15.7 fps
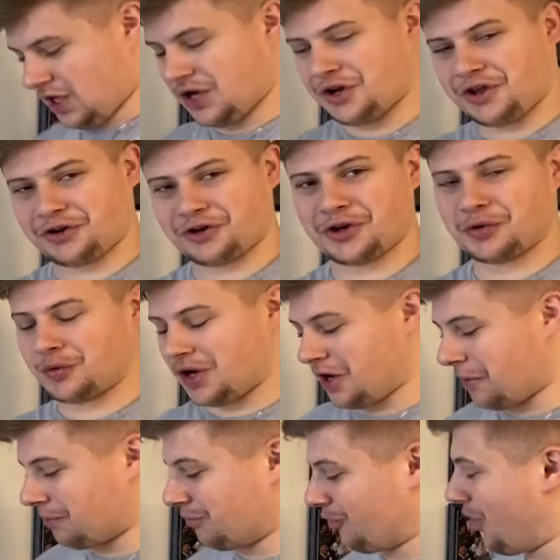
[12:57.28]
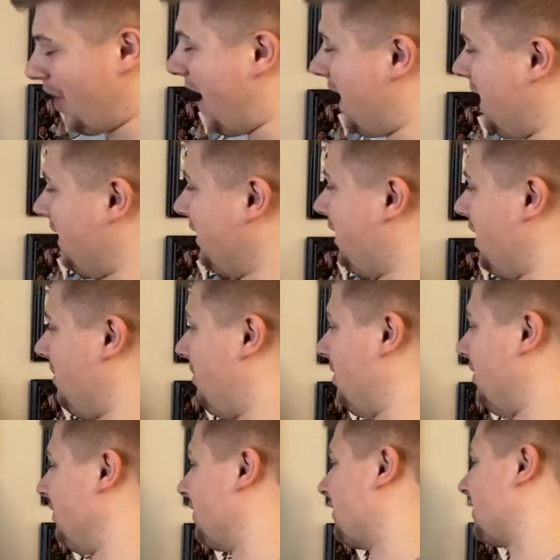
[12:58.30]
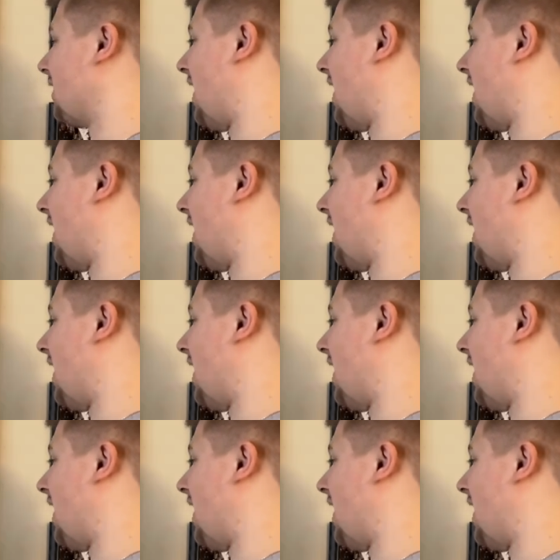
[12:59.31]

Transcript: Another good one, Brian Gibbons.